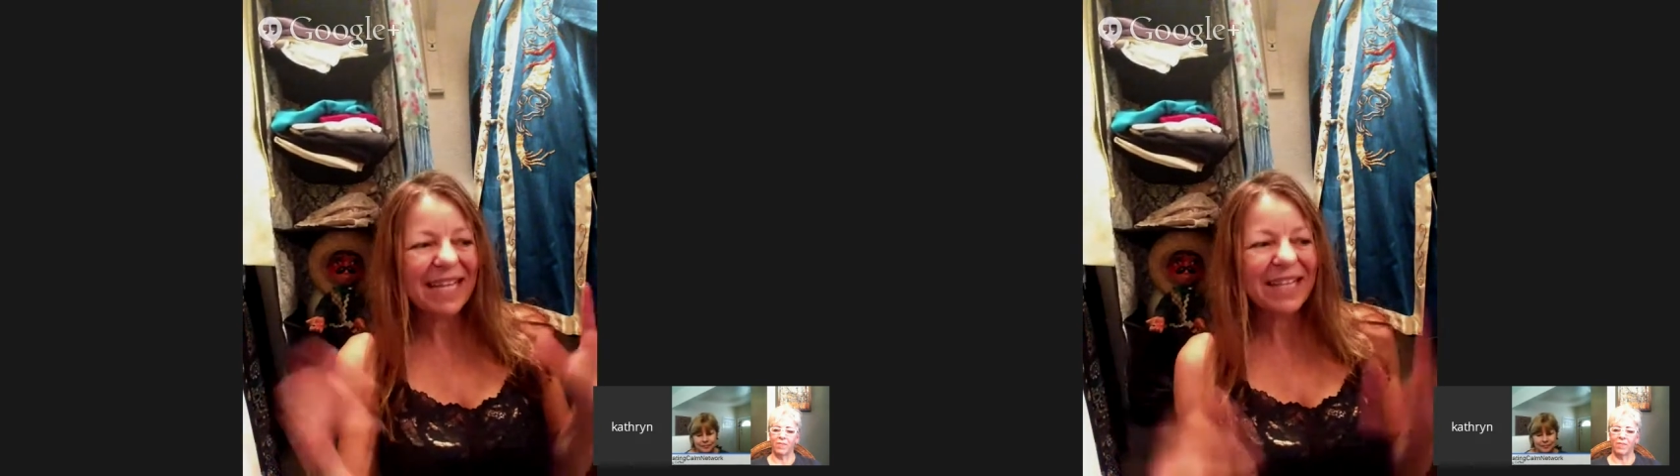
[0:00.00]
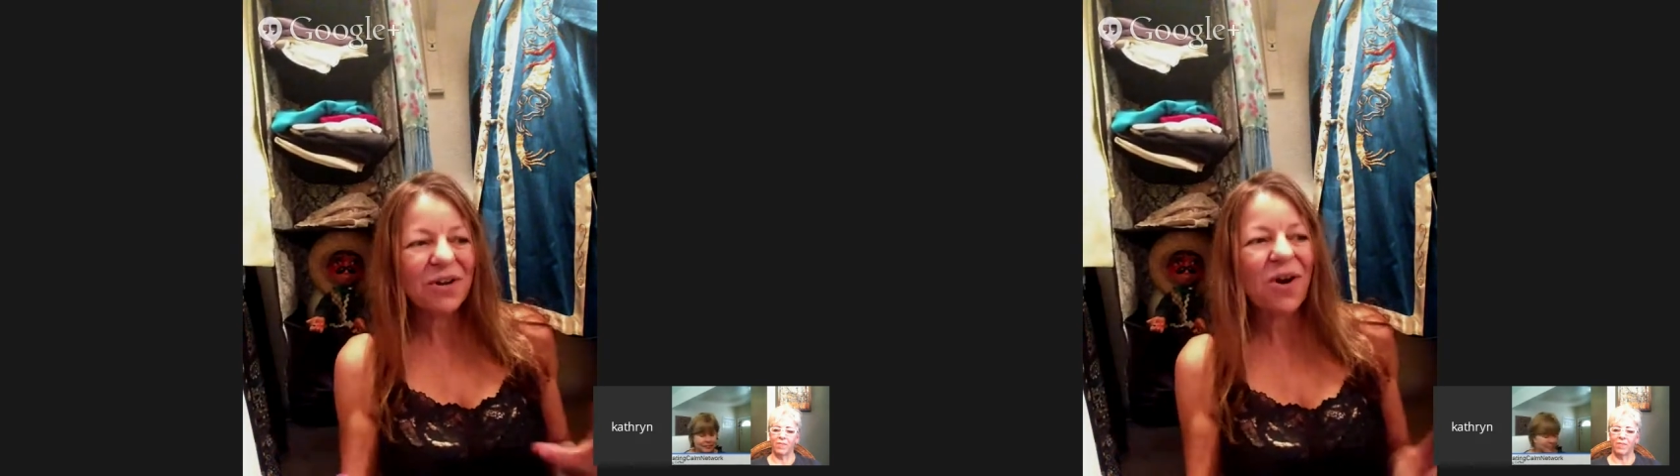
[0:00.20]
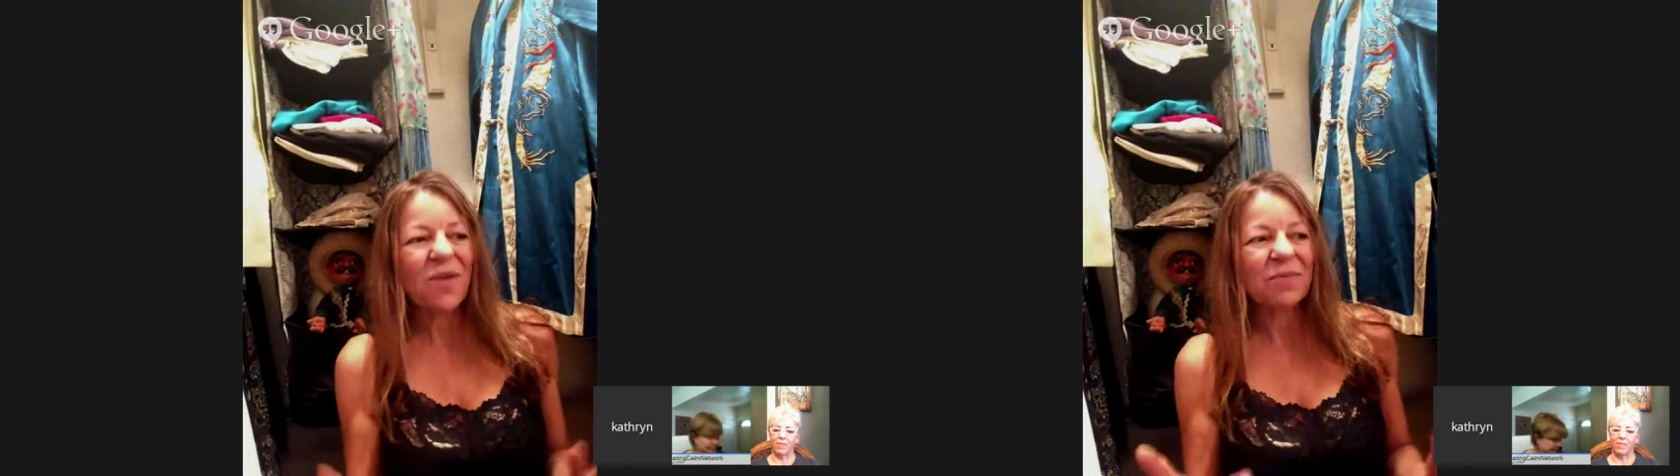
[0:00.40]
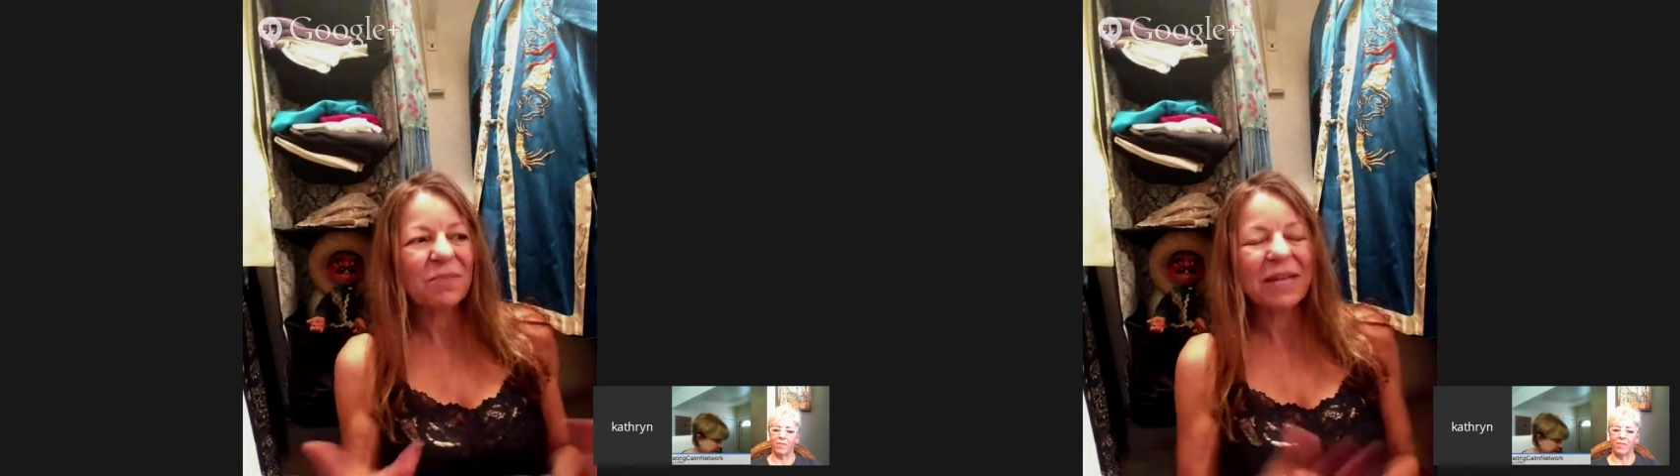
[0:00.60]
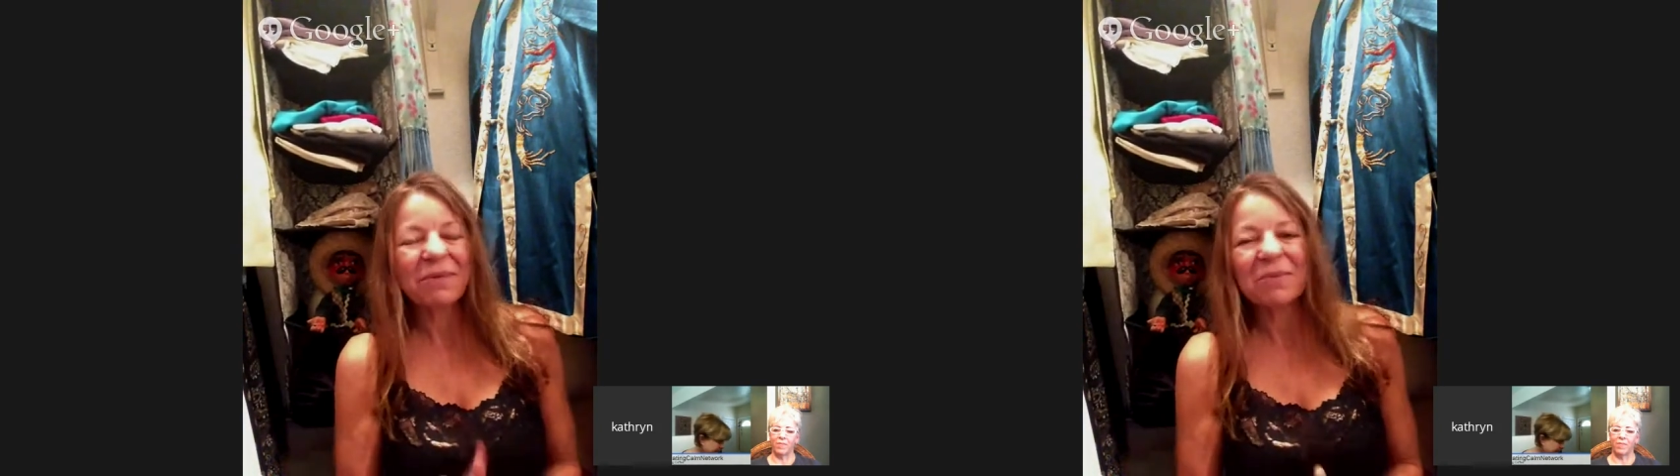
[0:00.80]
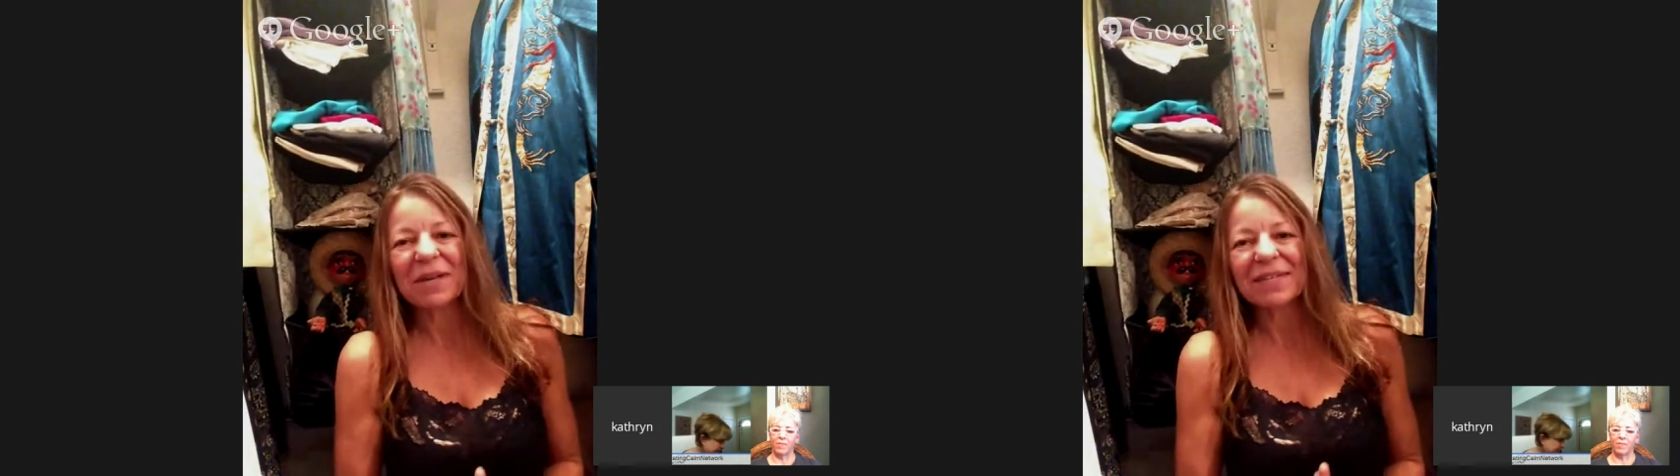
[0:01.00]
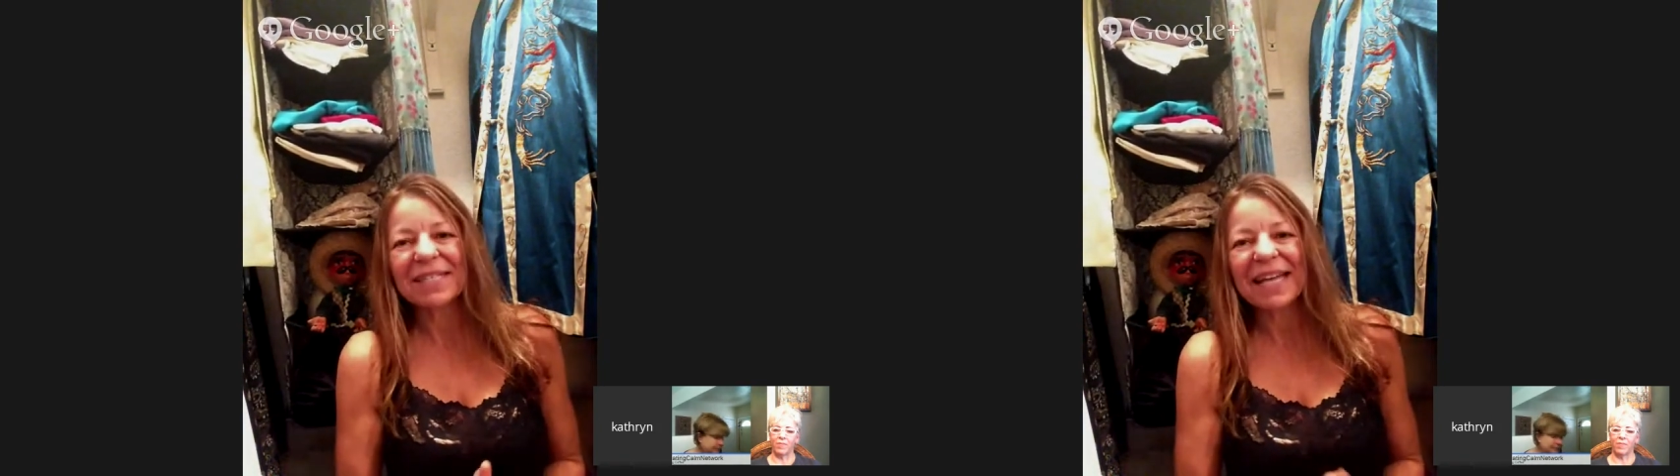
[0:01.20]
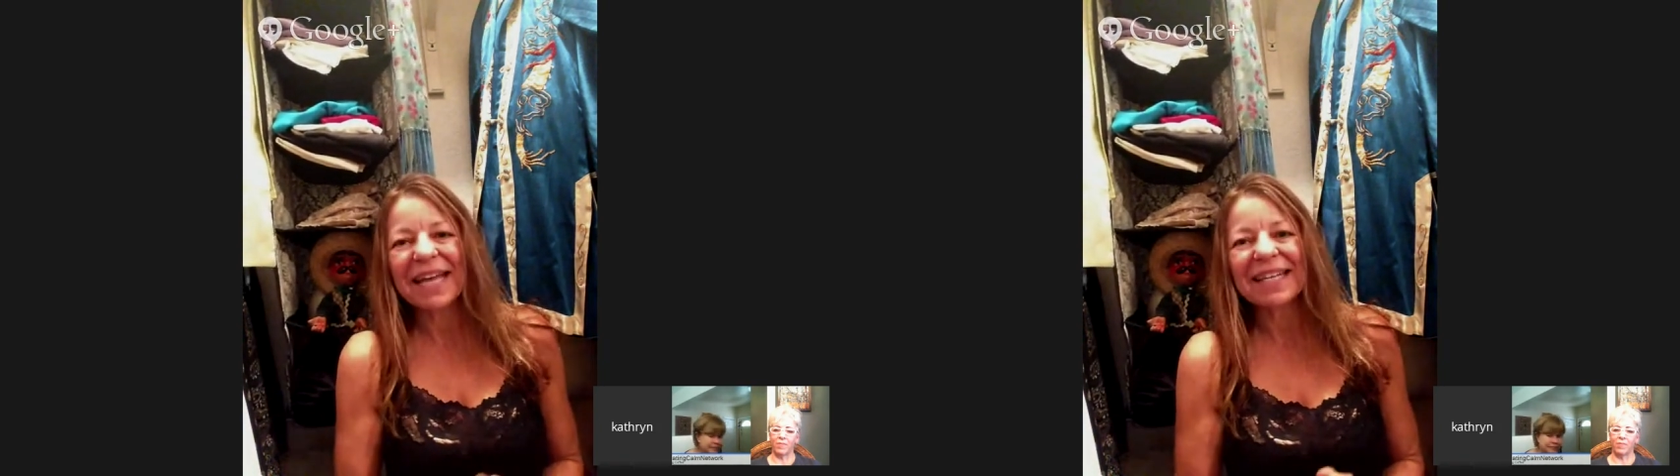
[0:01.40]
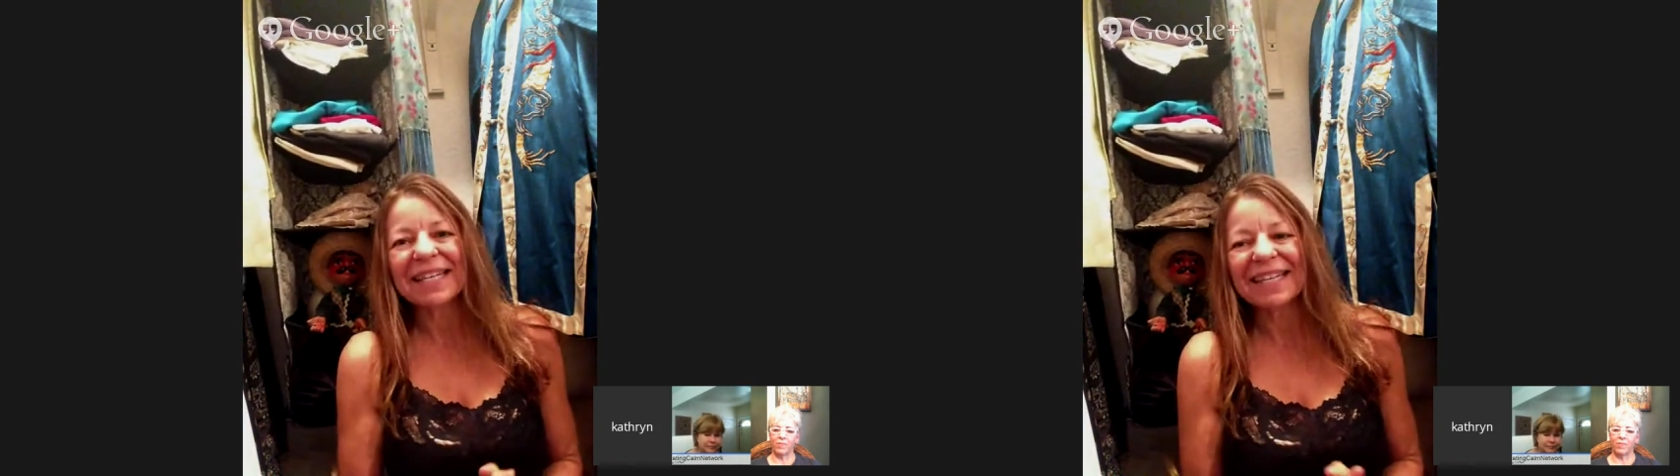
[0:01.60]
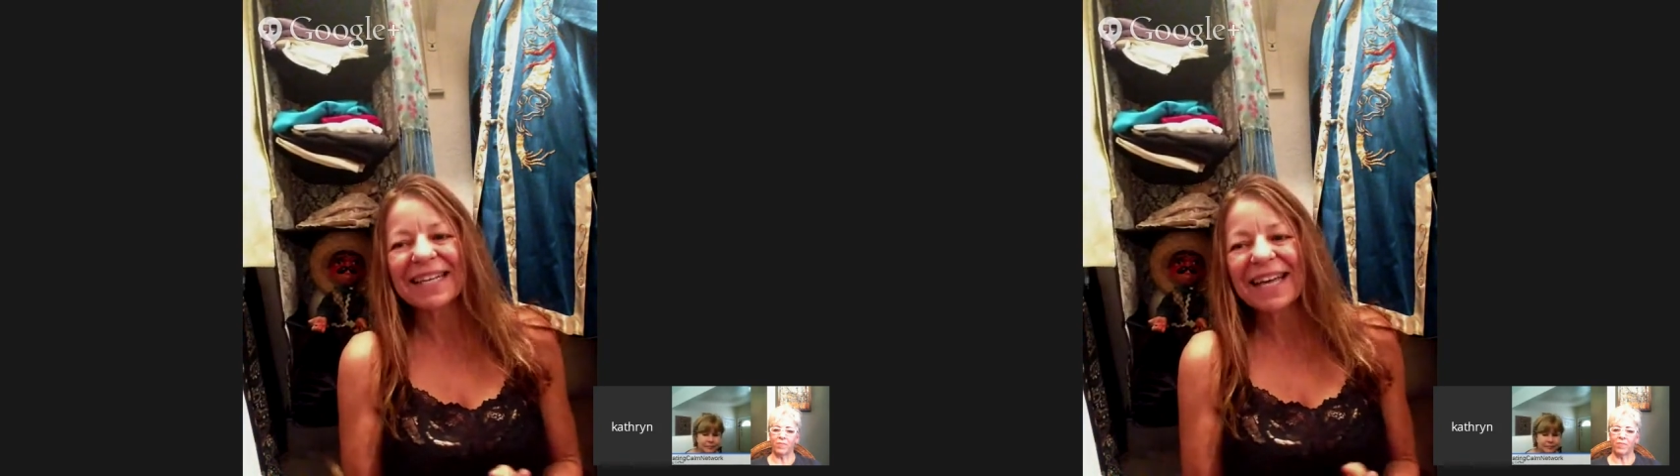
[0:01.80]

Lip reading: in the car with me, they wouldn't be able to stand it.